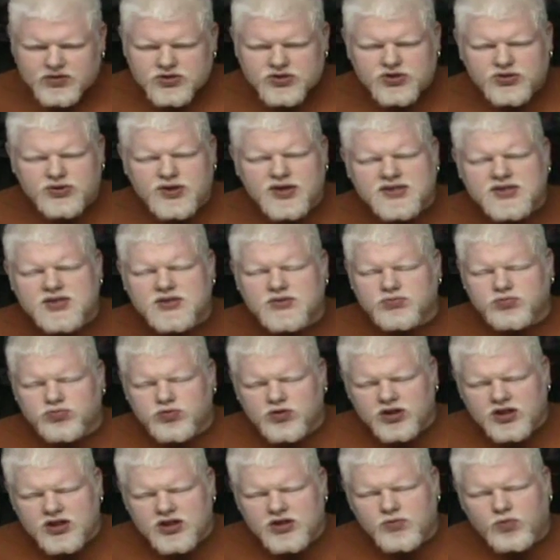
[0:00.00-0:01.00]
So this is
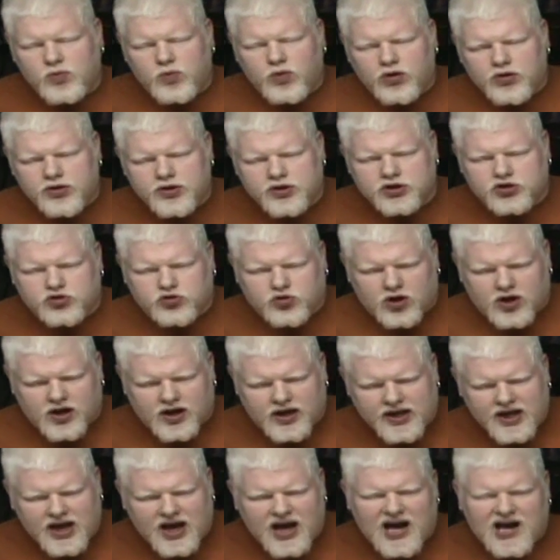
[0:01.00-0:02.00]
really worth a
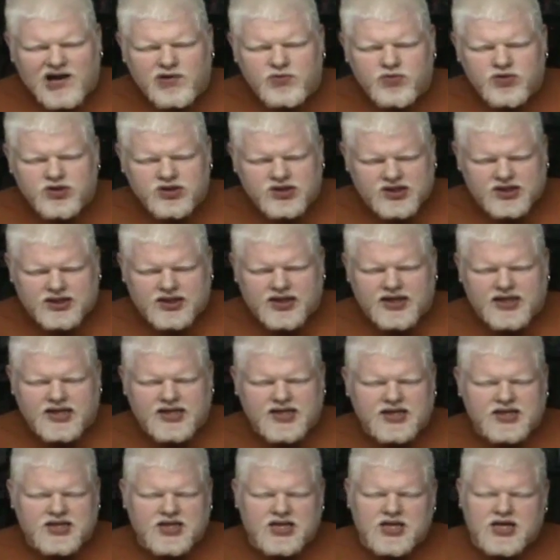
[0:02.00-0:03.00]
try. I really
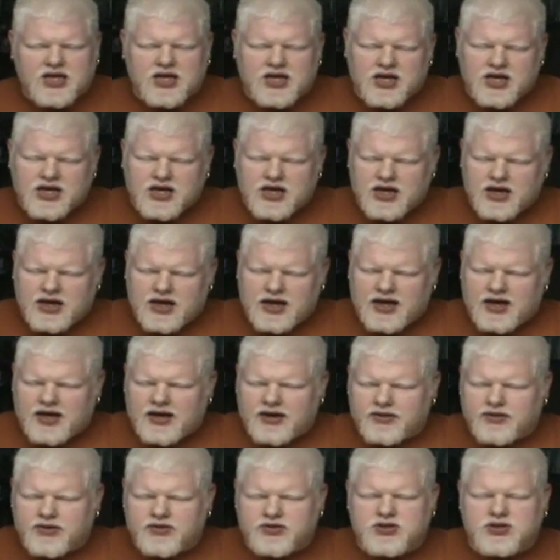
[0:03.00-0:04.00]
like it.
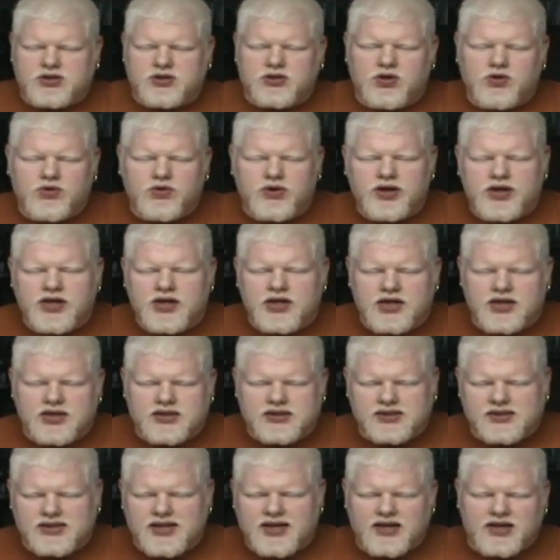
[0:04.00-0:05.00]
Their slogan
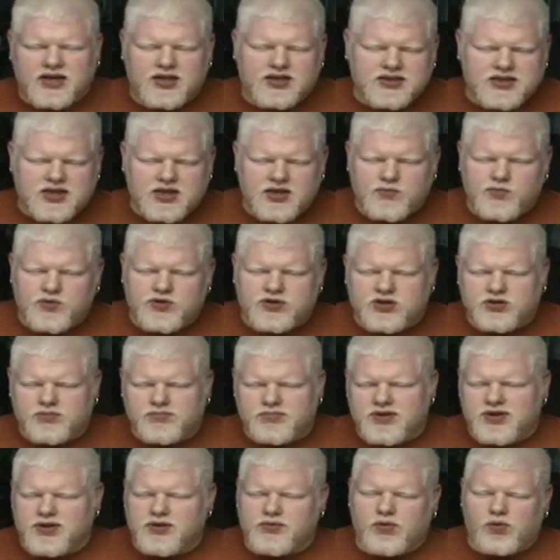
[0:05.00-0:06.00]
is, "Let Steam Whistle
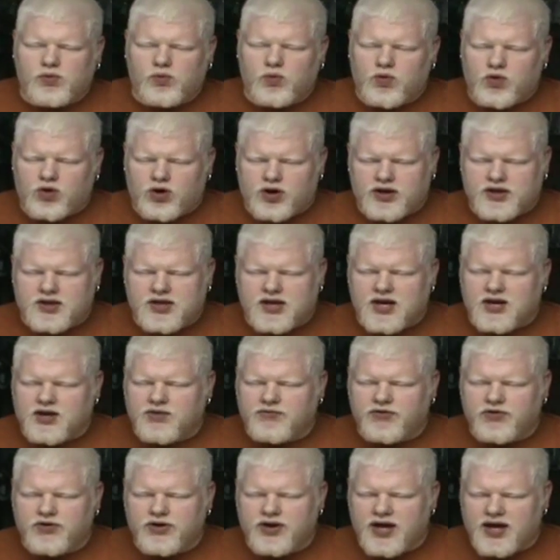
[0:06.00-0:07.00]
be the reward at the end
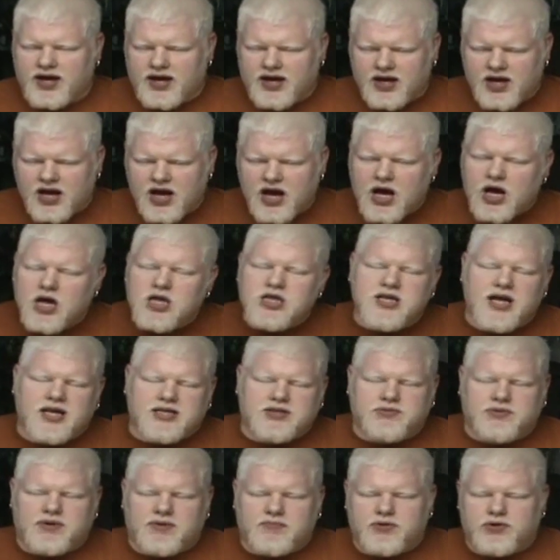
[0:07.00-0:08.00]
of your day."
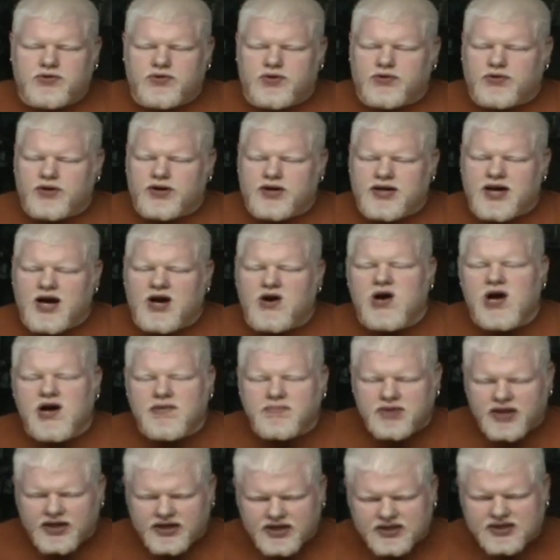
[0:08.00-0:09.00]
That's what I'm doing right now.
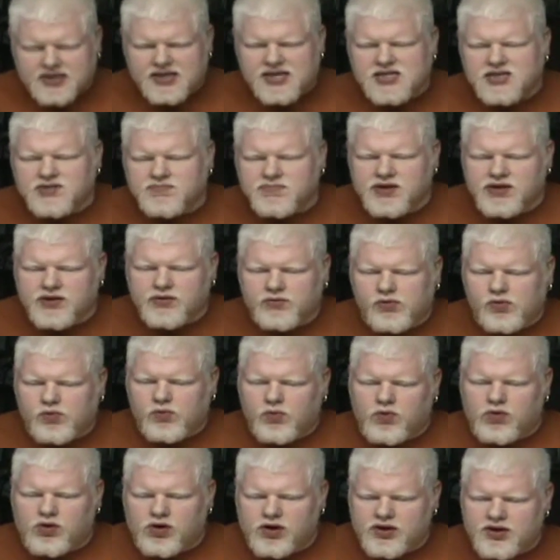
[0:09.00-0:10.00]
I'm letting this be the
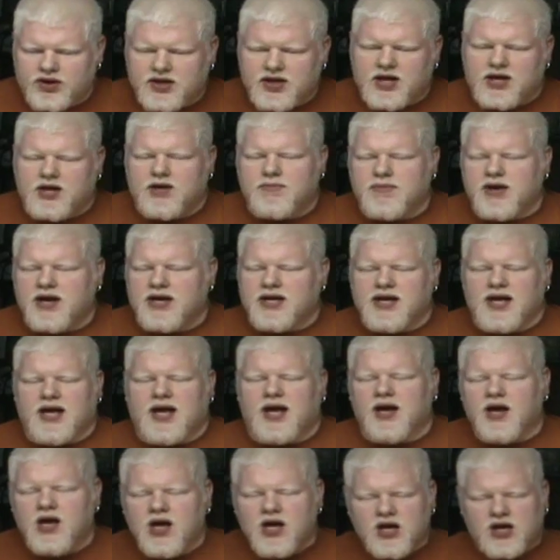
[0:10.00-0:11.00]
reward at the end of my
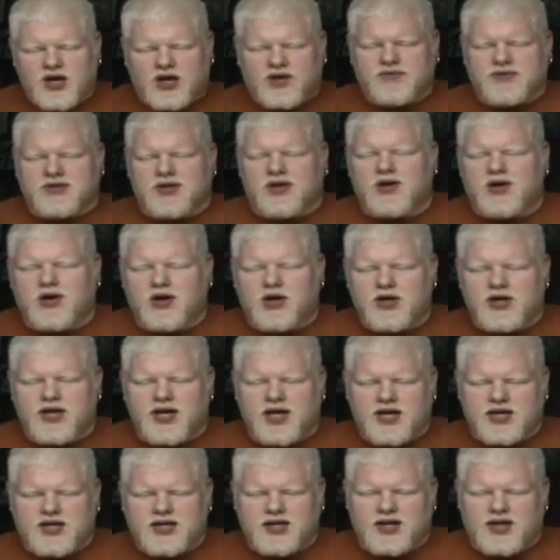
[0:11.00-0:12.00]
day. It was a hard
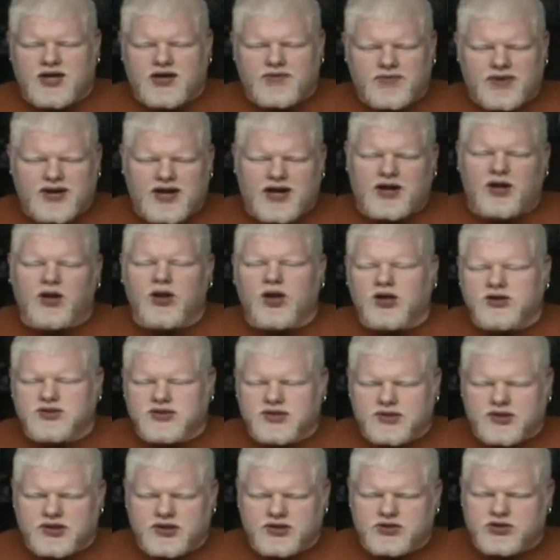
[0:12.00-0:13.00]
day today. We had
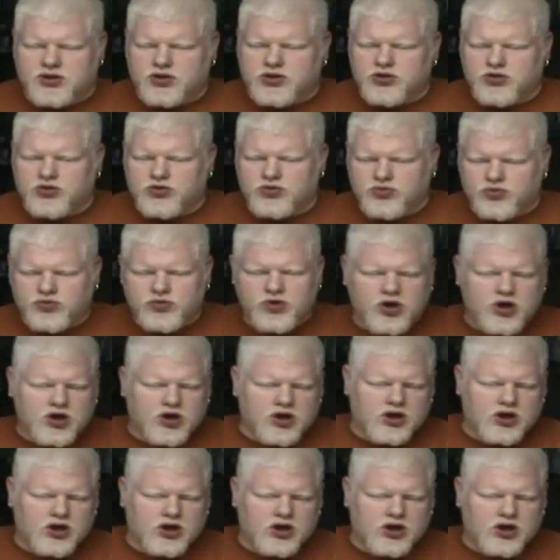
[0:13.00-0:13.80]
lots of things to do.